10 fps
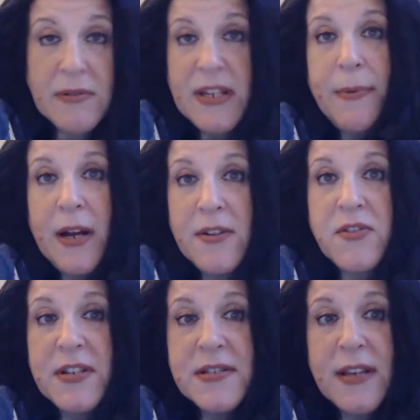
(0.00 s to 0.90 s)
up
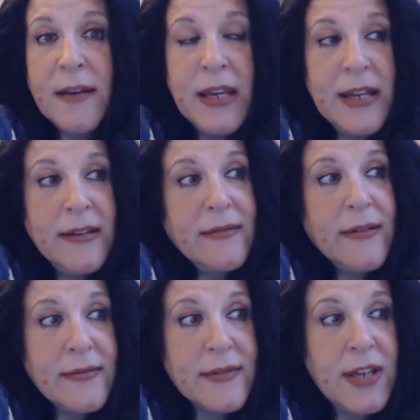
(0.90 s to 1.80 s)
countries. I mean,
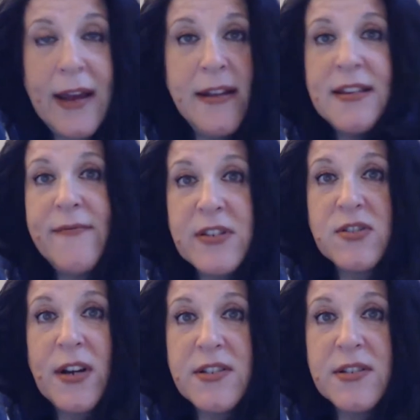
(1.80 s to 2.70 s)
China's
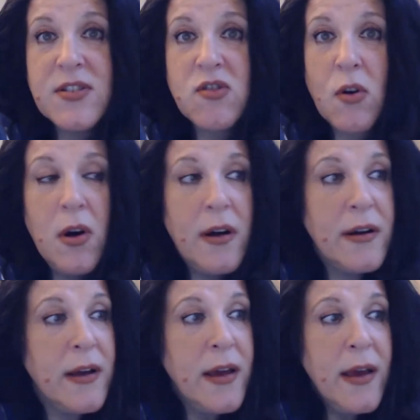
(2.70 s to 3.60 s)
infrastructure is
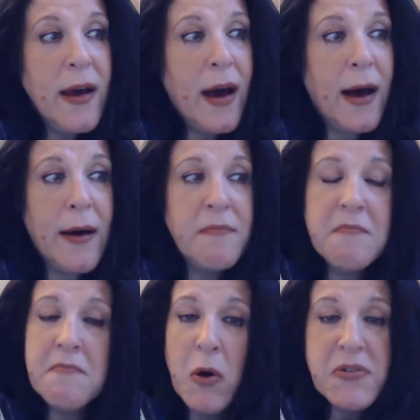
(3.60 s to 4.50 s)
strong.
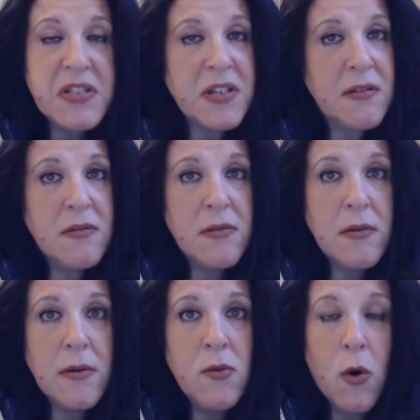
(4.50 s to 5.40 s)
Most
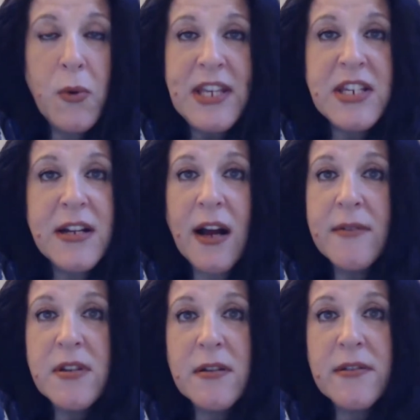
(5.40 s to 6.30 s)
Norwegian
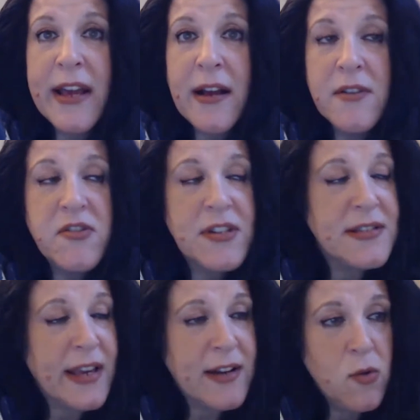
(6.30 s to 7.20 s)

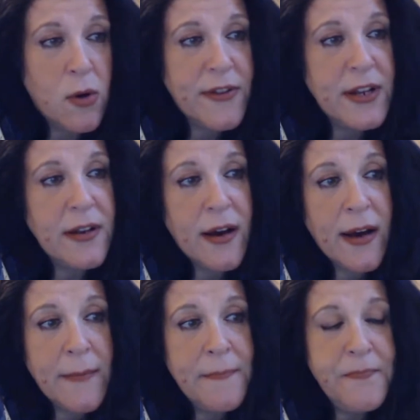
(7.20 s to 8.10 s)
countries like Northern
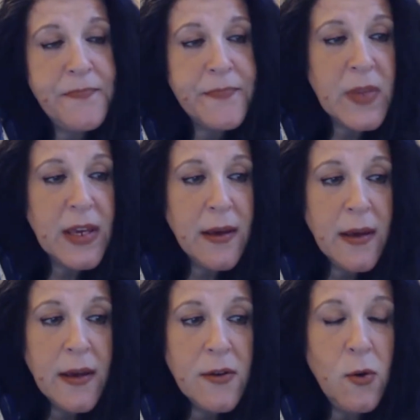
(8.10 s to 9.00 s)

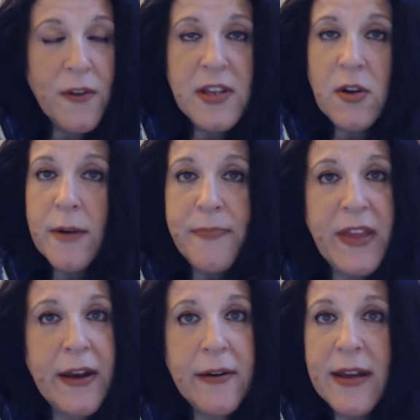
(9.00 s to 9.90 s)
Europe,
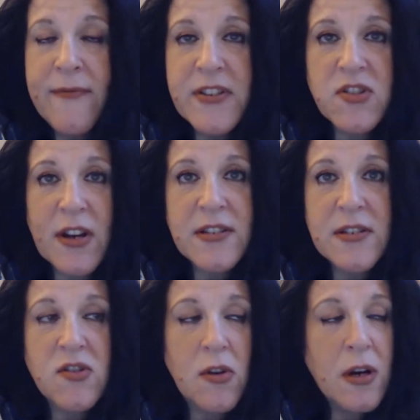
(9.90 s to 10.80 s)
their infrastructure
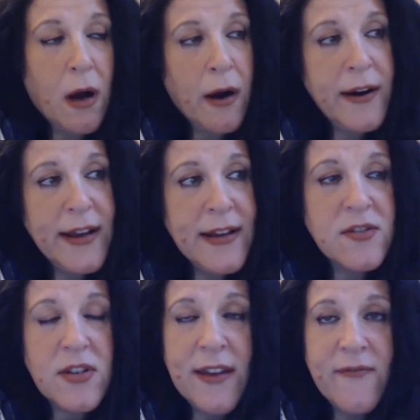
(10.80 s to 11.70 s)
is strong. Our
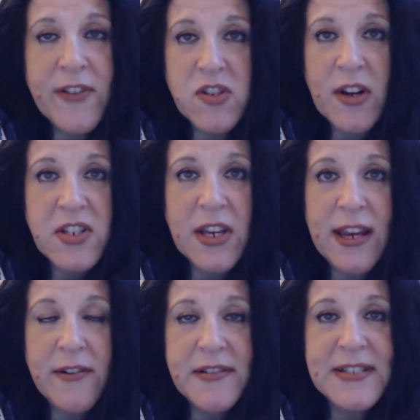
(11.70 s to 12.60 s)
infrastructure
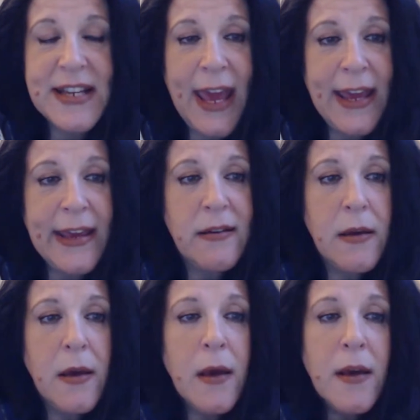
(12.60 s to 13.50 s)
here is decaying.
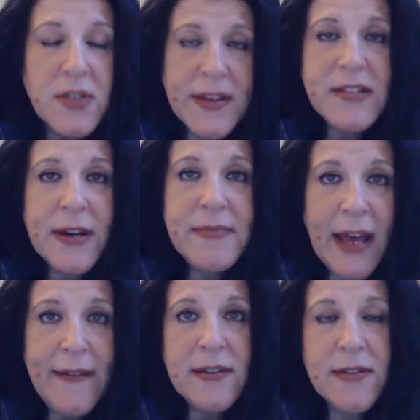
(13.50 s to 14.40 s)
So that's why I'm
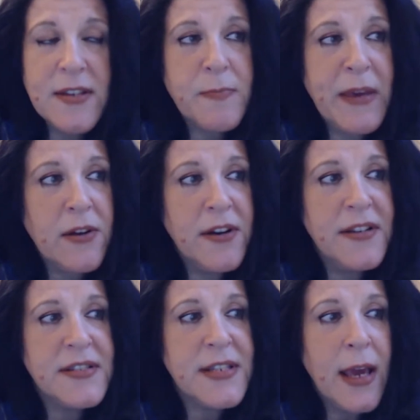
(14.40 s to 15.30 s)
telling you this,
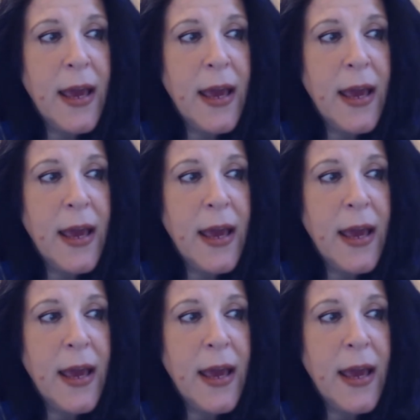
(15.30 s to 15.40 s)
because